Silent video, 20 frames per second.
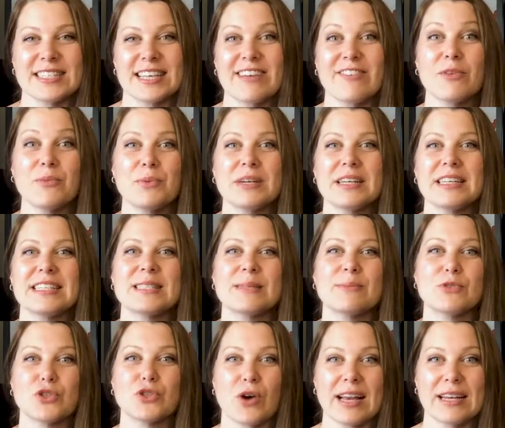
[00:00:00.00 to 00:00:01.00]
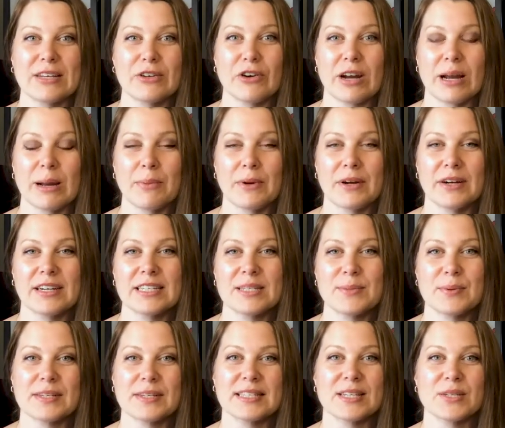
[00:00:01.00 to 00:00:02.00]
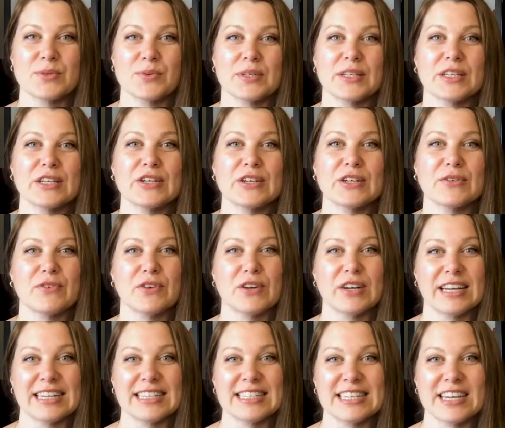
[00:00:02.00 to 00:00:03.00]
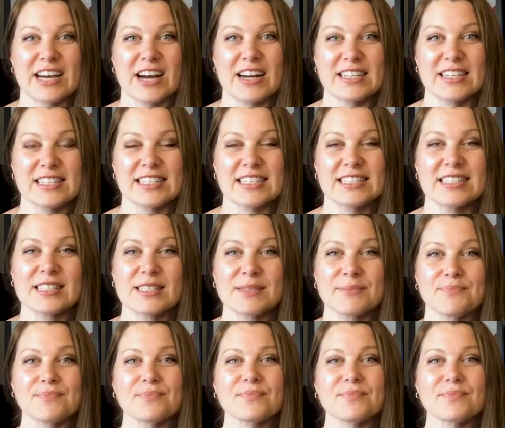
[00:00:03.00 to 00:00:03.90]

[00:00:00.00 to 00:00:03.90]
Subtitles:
I even put in some dried cranberries because that's really good for antioxidants.